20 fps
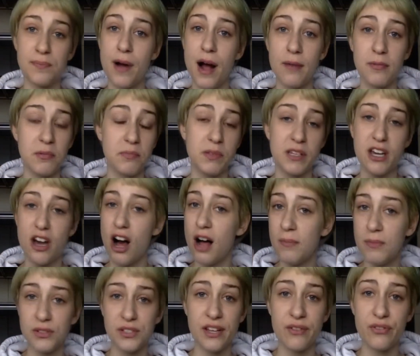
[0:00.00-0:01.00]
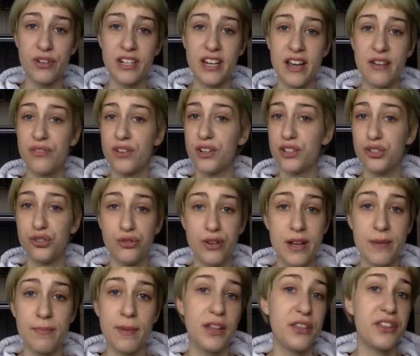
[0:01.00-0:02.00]
probably almost every day for a
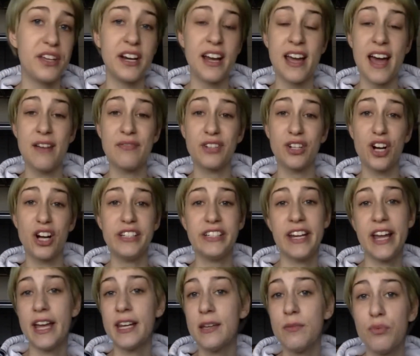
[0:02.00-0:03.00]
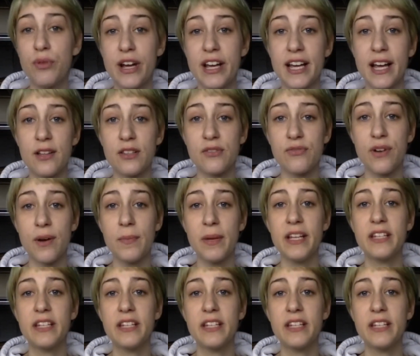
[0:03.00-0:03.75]
straight month, and I haven't gotten any breakouts from